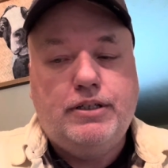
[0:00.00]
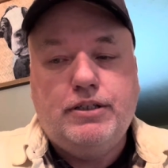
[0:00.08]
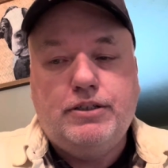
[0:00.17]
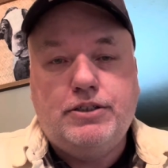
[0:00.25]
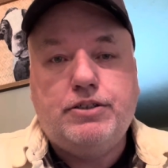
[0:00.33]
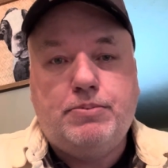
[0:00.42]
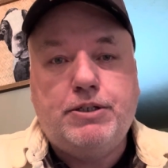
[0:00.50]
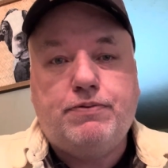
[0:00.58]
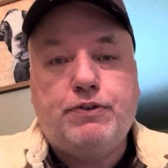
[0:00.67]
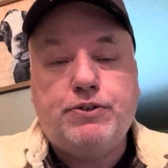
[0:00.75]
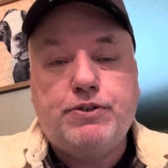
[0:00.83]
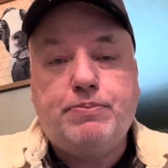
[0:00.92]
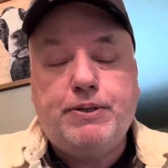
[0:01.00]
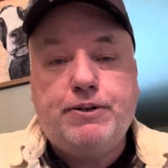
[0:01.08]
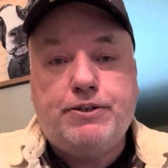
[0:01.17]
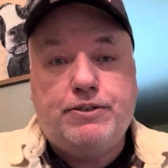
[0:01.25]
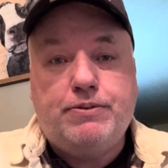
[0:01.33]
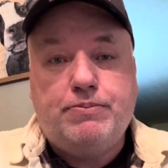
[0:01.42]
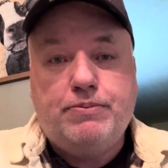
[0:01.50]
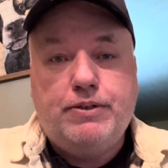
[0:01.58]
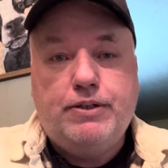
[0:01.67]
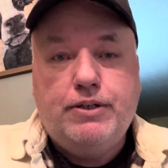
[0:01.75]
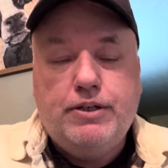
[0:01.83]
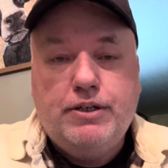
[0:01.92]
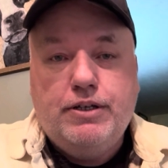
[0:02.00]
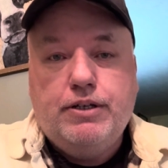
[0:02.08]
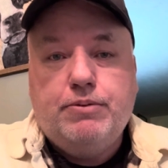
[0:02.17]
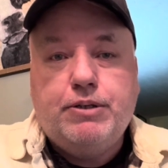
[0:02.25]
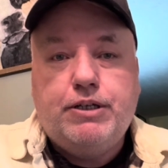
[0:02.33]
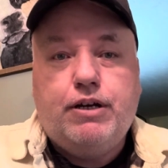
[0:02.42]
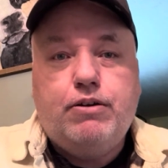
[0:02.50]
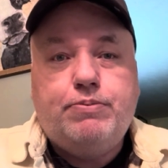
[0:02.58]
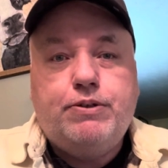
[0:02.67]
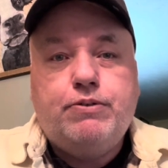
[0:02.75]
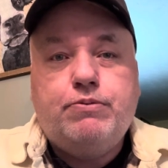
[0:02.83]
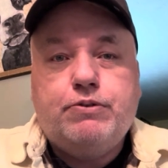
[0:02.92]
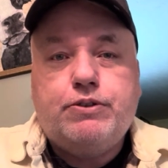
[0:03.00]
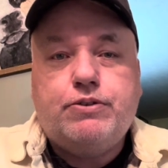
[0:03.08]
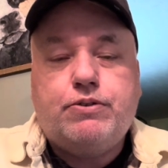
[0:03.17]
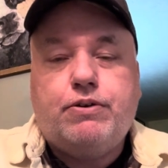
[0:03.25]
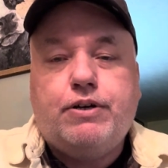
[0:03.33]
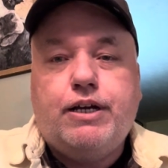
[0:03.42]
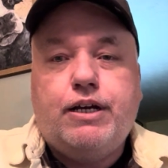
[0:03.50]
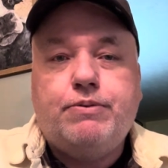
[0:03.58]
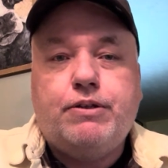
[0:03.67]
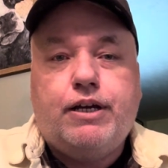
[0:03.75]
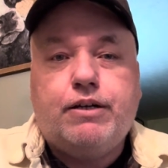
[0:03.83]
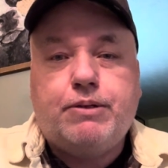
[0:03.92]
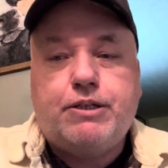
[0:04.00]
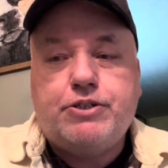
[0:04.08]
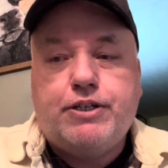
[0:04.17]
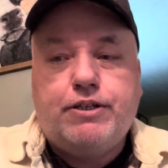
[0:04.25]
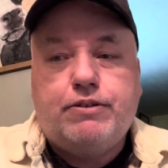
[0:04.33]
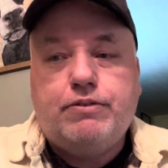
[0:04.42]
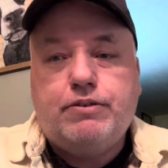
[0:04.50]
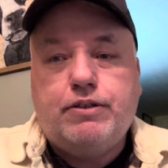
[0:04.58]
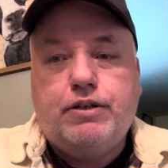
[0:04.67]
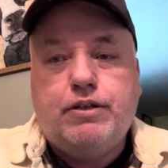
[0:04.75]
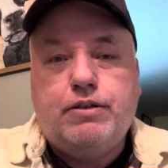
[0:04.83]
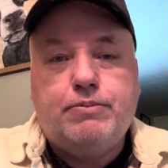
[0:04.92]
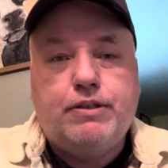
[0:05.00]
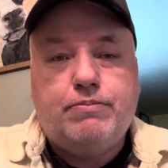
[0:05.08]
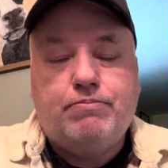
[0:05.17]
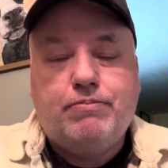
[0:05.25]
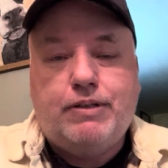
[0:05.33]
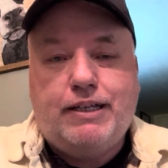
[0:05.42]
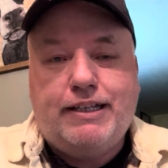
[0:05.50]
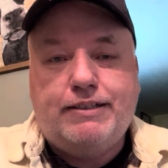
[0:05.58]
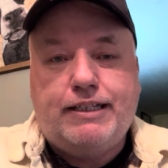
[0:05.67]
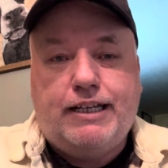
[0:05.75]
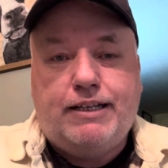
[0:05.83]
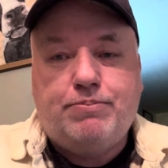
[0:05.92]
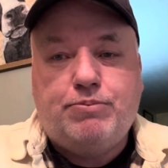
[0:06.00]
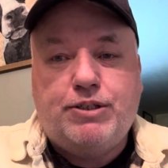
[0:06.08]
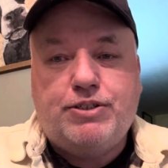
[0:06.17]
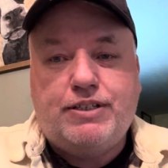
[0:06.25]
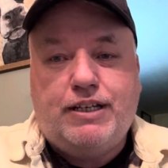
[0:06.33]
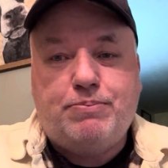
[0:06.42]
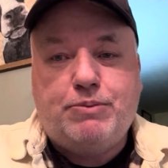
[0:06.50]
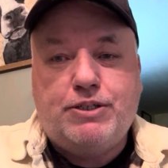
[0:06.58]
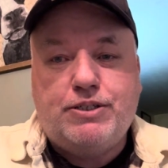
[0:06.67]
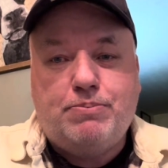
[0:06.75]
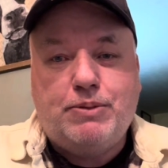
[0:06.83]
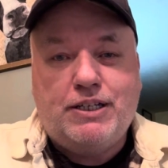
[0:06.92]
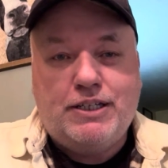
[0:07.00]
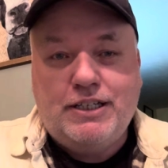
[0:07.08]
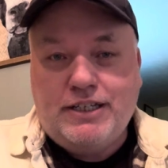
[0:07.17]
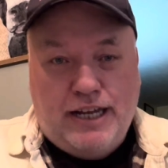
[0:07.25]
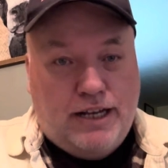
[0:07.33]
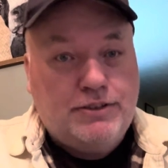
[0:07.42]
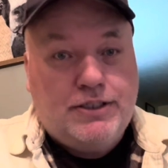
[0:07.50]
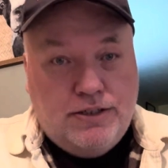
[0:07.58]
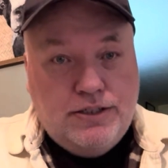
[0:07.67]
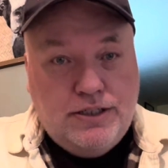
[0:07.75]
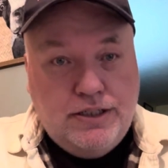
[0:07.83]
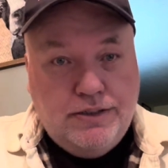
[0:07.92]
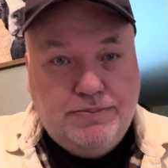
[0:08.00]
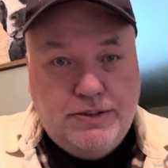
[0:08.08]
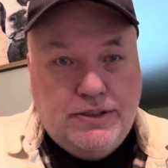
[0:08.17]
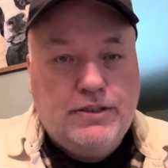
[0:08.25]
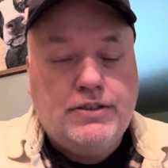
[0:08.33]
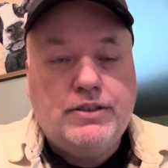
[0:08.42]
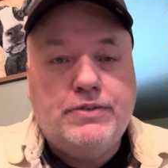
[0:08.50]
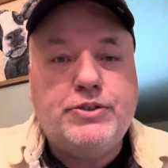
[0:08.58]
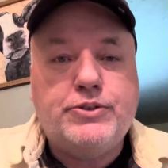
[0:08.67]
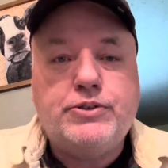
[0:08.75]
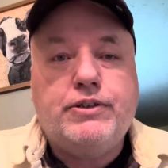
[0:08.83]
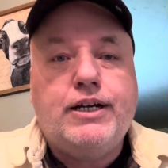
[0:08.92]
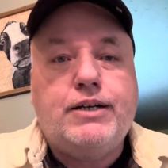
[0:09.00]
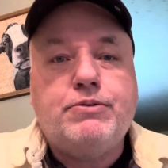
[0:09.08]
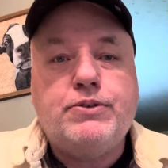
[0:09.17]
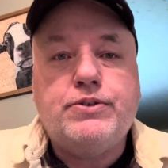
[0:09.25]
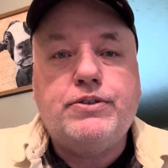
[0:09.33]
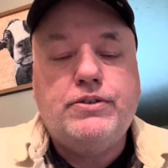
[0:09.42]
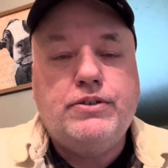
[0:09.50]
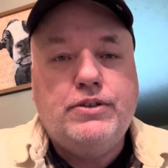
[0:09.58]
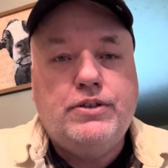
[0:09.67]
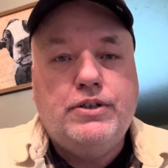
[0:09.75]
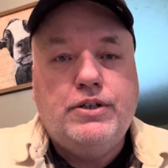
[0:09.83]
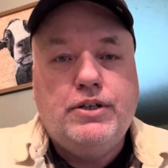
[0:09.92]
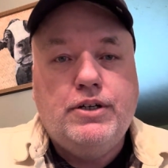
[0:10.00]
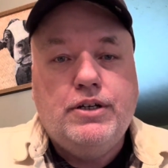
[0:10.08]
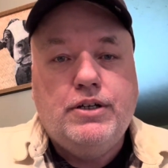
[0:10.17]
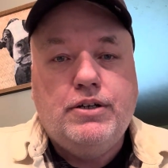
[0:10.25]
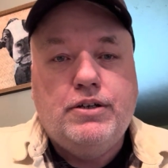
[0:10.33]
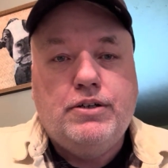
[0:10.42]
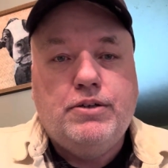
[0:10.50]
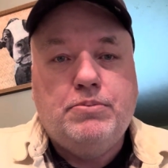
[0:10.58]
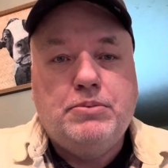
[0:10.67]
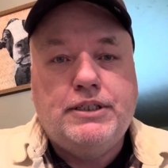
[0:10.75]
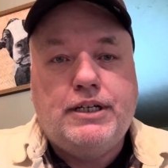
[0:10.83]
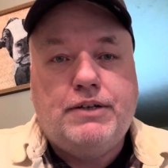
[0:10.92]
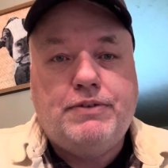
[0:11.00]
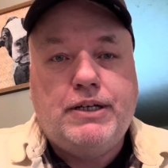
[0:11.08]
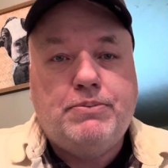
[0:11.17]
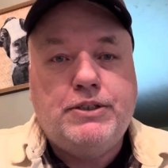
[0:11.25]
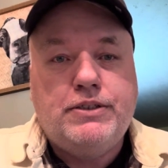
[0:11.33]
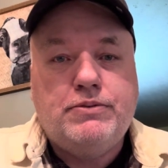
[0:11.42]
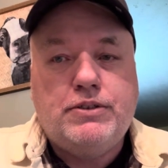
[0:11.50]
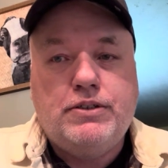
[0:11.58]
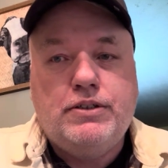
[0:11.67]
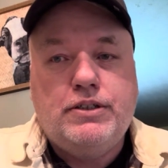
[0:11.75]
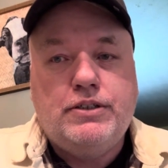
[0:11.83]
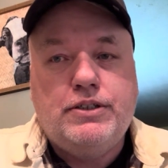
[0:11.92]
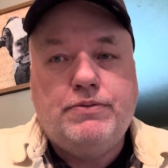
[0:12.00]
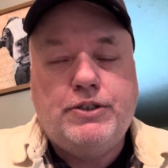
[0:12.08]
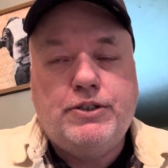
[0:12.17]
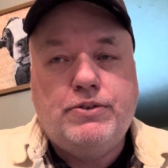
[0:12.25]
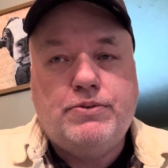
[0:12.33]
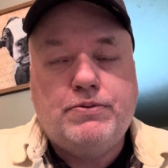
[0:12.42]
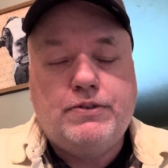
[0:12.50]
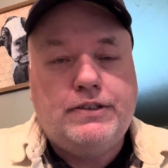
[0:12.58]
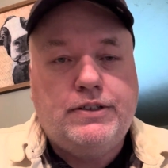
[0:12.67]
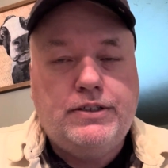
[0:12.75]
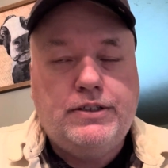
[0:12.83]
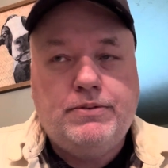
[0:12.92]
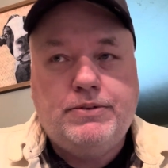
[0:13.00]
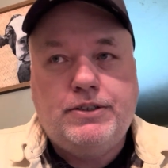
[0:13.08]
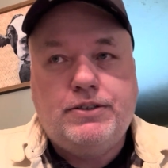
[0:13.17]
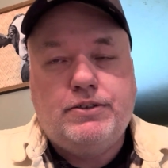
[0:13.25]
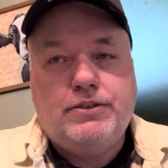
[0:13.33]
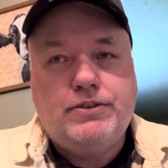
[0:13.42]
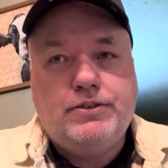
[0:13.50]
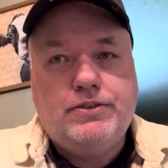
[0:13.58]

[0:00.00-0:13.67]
just a bunch of first appearances. But I hope you will subscribe and like my channel. I guess I'm not getting out there enough to get enough subscribers. But I have done interviews with the